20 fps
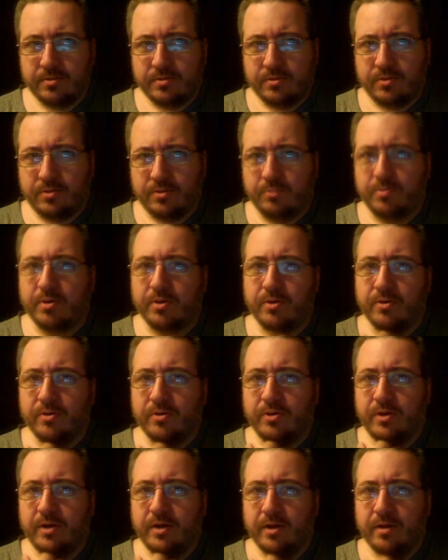to
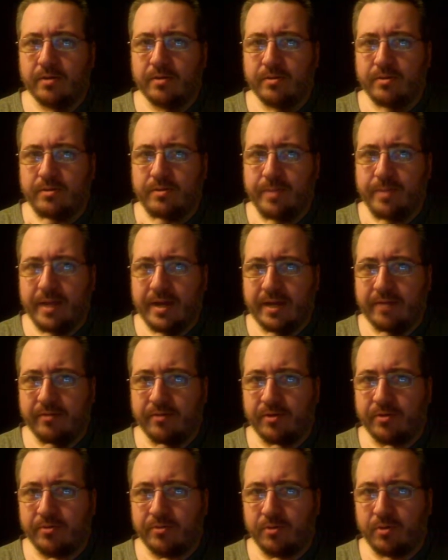burn the back of
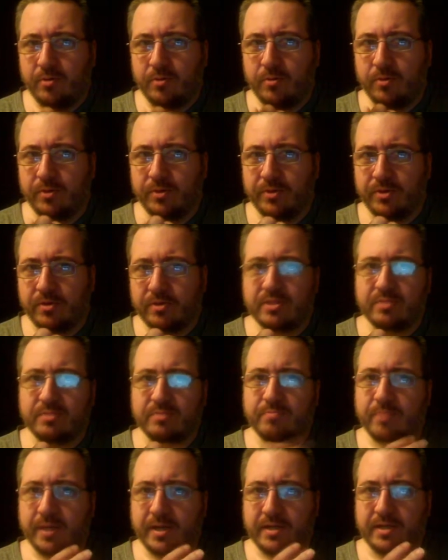our throat with their
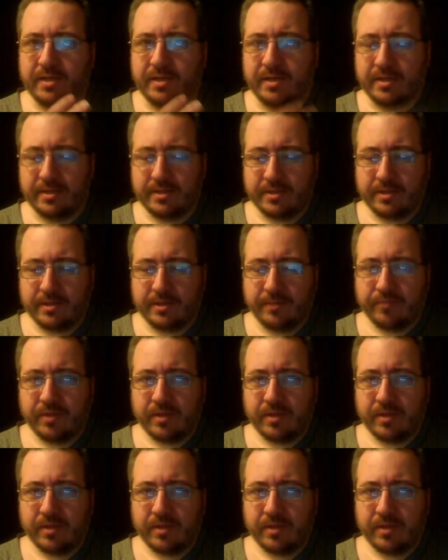spiciness.